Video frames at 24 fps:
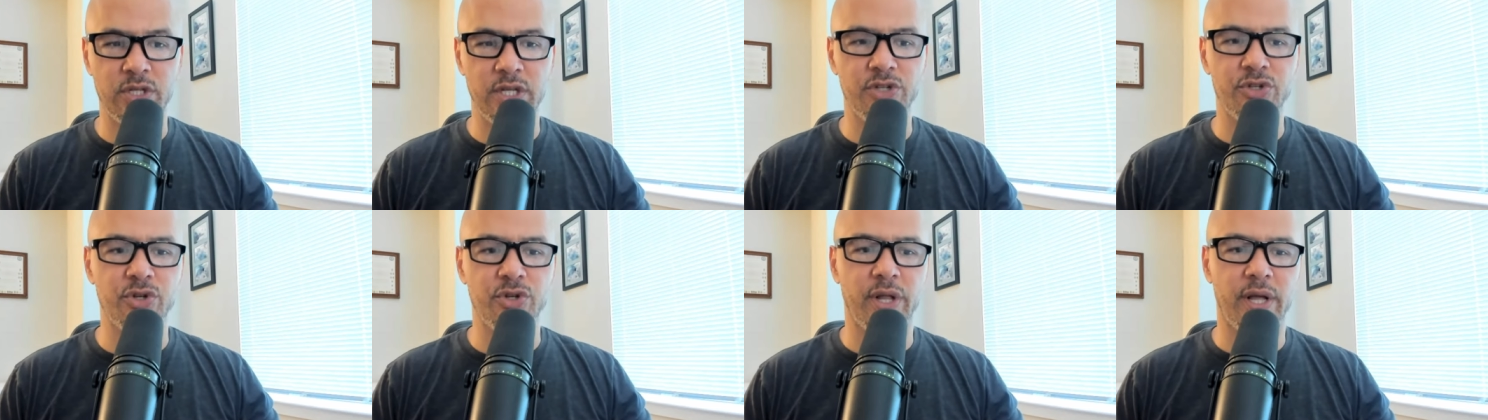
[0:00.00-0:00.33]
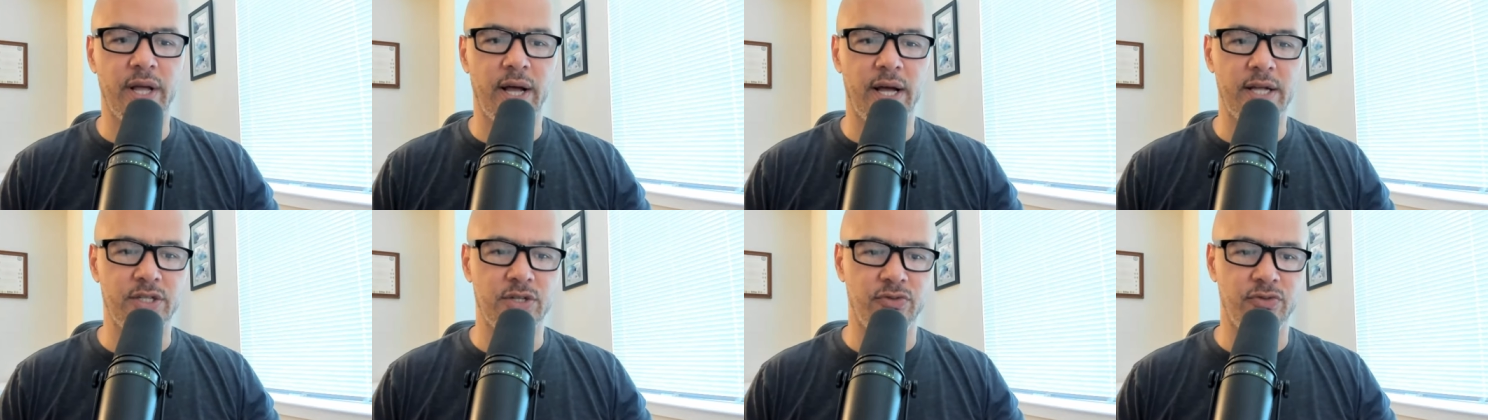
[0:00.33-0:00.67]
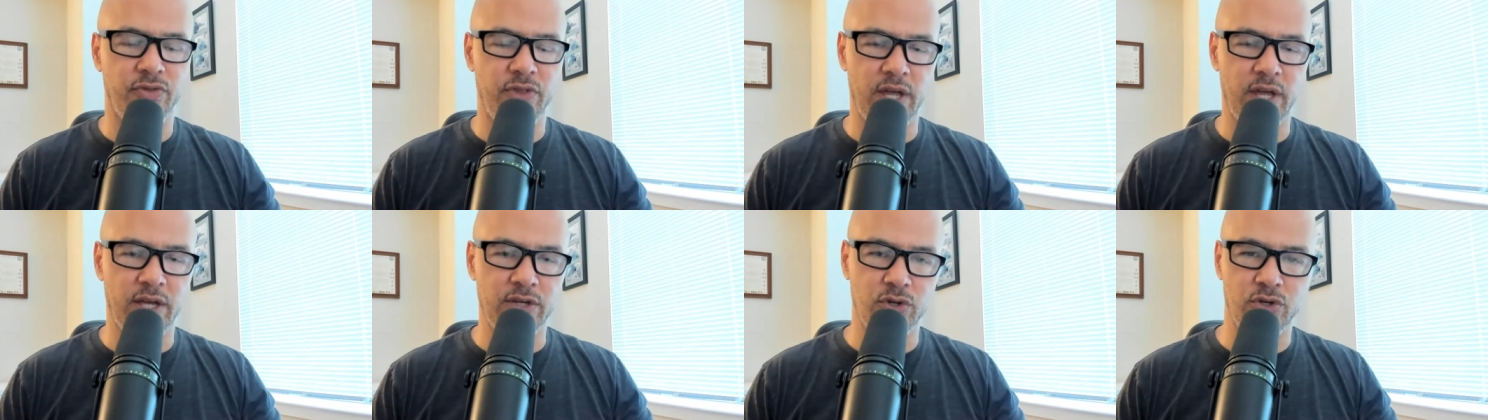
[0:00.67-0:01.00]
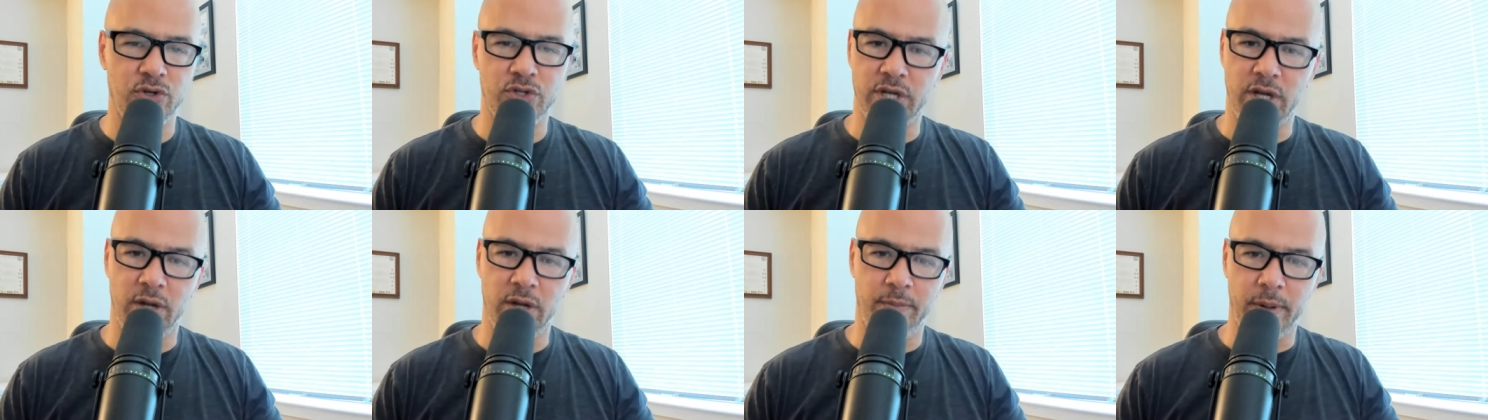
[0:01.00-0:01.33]
These are the kinds of things
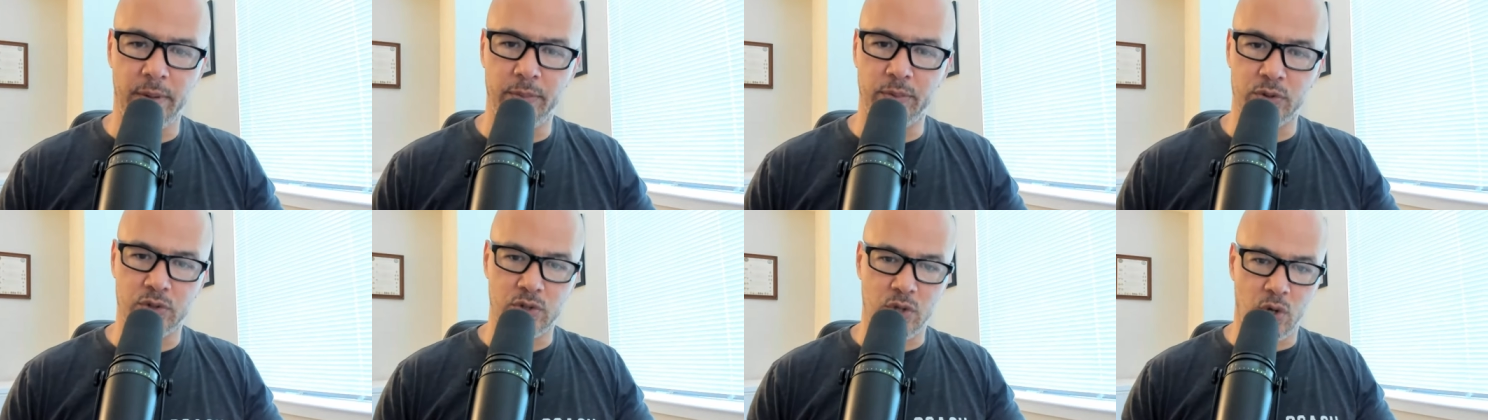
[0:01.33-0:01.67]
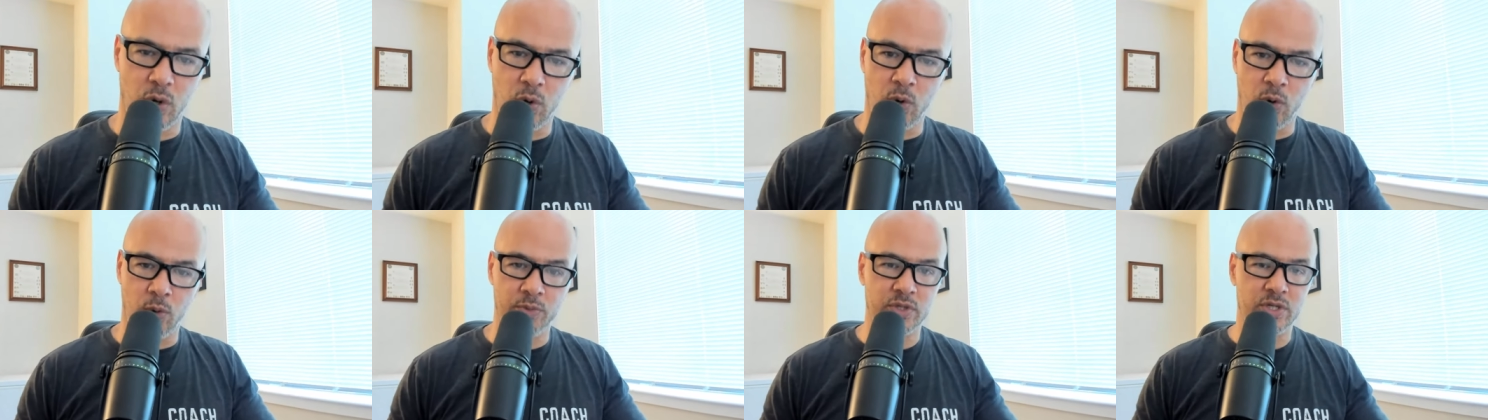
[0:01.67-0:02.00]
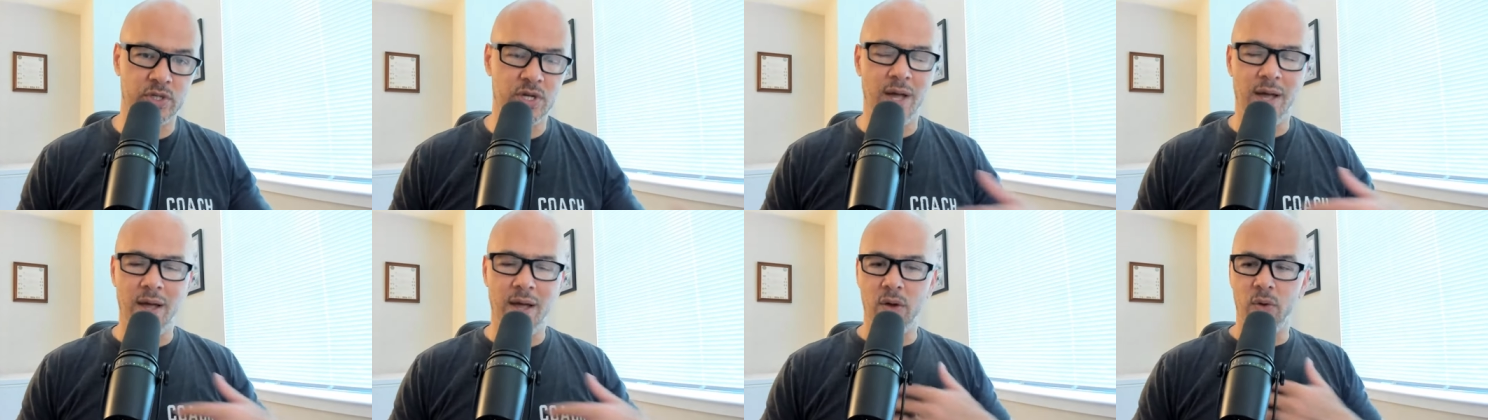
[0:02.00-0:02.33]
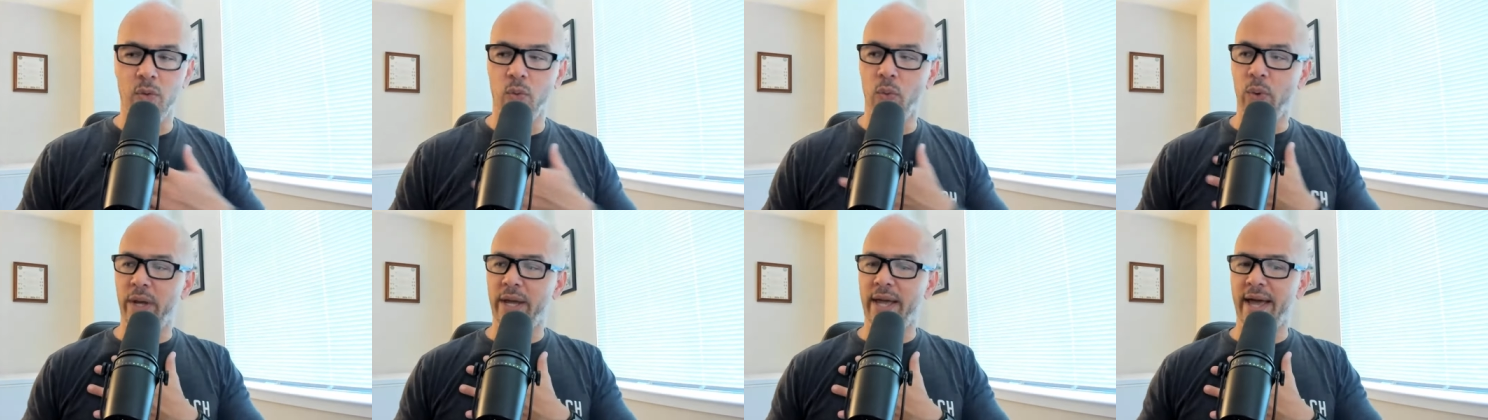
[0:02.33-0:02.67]
you see in people's homes.
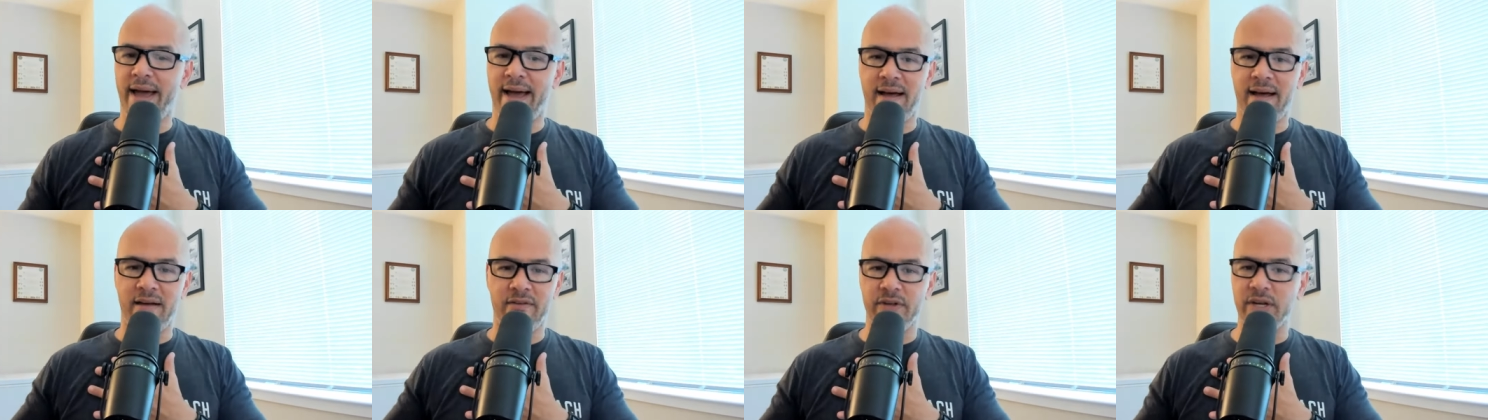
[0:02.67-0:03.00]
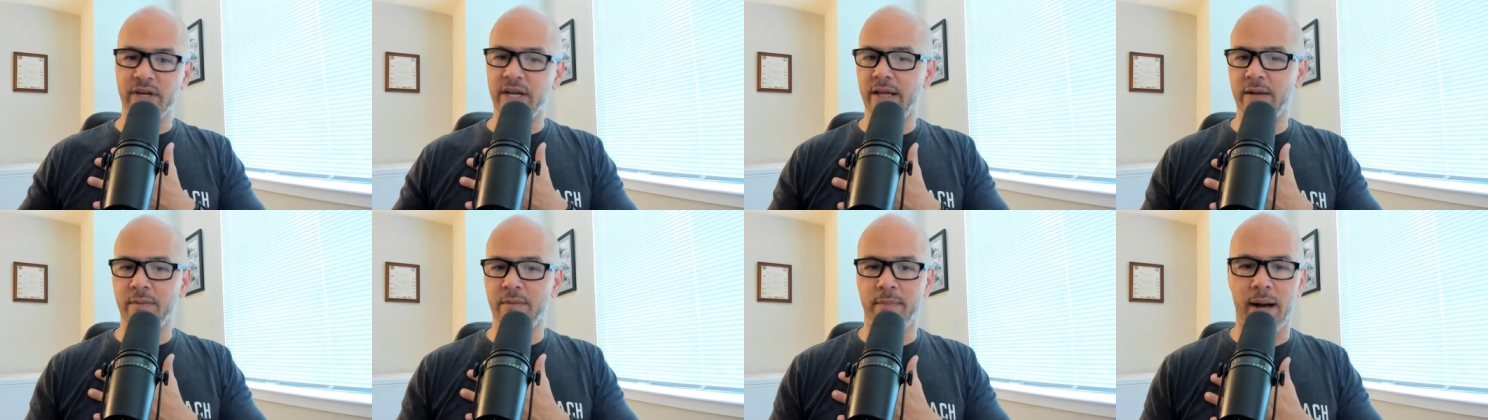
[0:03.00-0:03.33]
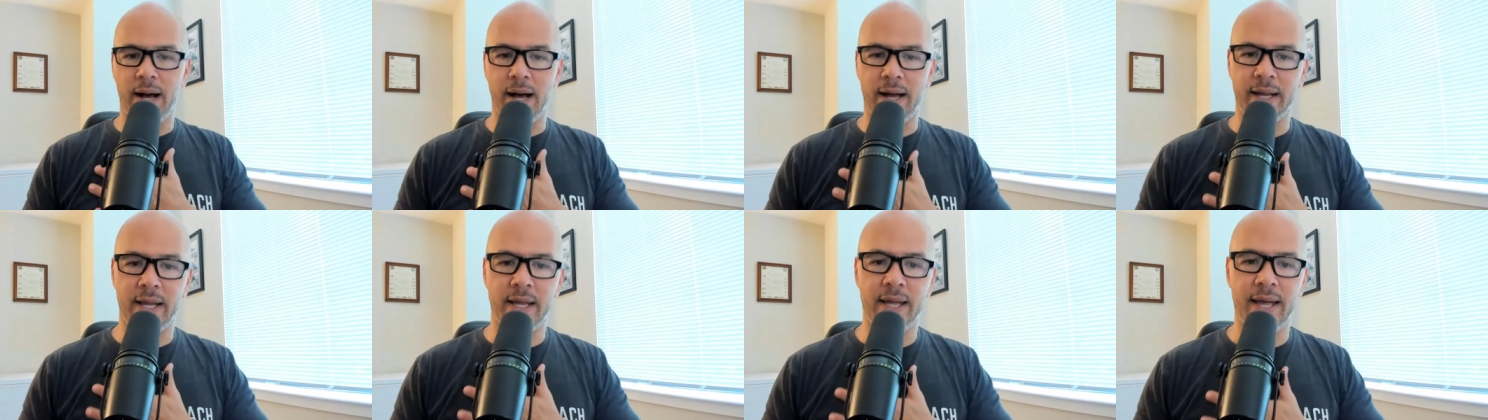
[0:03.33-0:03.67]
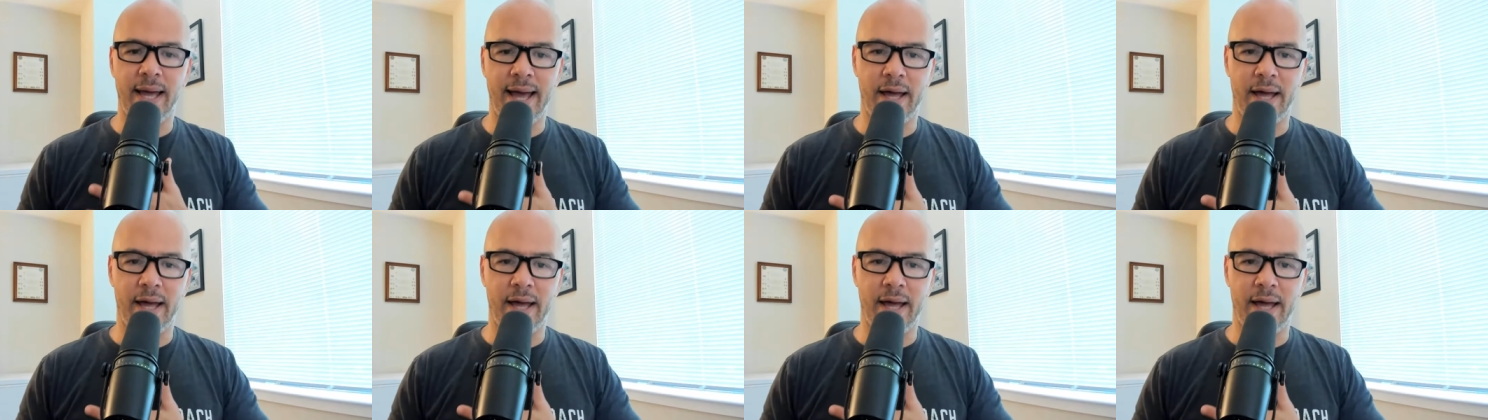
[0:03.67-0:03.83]
We have an in-body